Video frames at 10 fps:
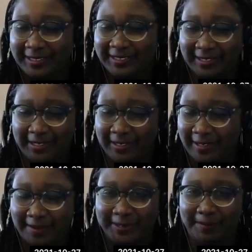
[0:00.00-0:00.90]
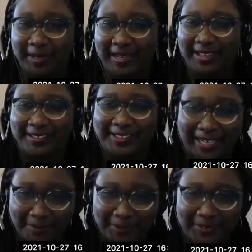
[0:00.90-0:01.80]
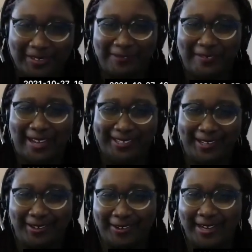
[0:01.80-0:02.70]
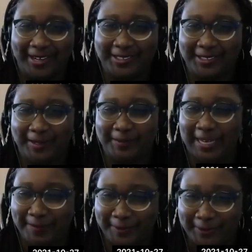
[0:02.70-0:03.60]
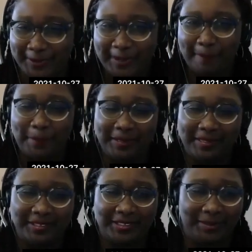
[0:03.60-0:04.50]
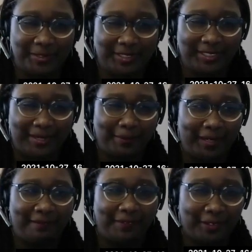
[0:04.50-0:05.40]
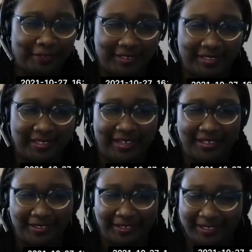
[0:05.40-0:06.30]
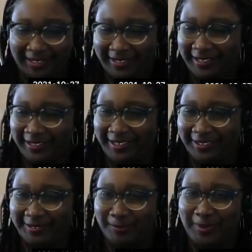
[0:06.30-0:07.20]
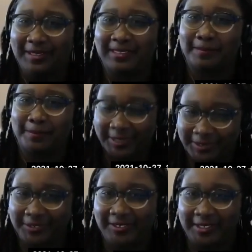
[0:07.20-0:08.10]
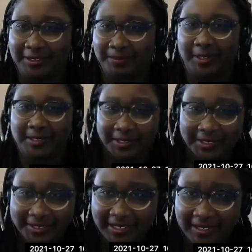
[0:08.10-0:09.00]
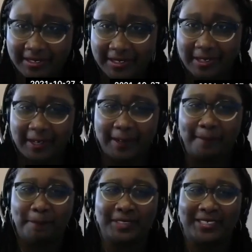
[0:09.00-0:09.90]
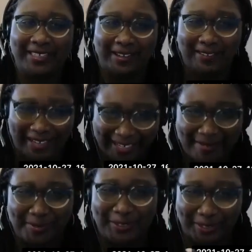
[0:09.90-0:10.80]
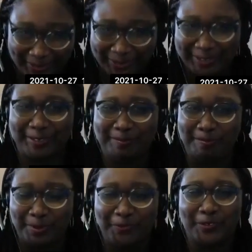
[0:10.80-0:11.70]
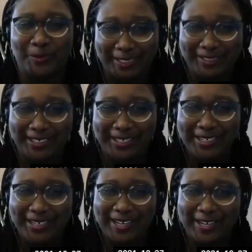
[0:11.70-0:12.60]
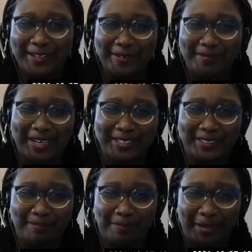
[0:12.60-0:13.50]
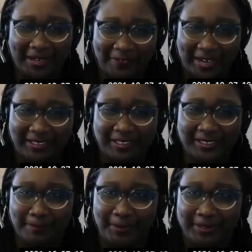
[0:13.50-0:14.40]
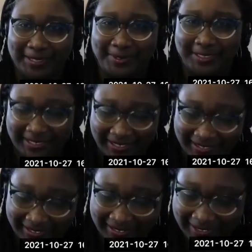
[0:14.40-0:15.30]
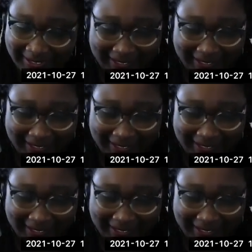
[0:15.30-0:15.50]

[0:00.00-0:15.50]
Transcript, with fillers: Sarah Hobson being at the table at the kindergarten action team table meant that she was deeply involved in understanding the what the preschool directors were articulating, um, which I think enabled her to move quickly um, and to be find the support that was needed